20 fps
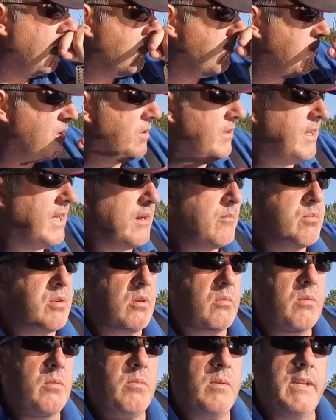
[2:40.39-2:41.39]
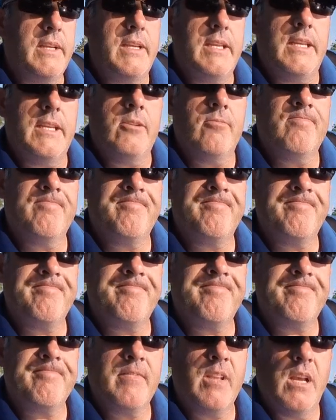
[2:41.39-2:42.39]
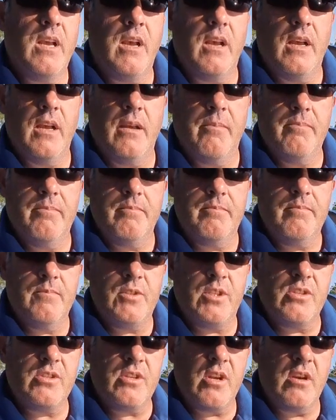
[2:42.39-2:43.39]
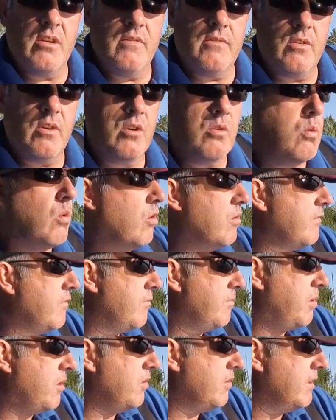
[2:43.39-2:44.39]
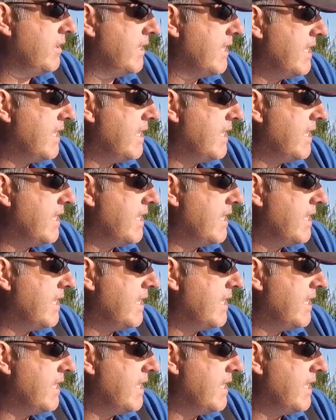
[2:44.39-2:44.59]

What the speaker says: Putting that probably just over 1/4 of a pint of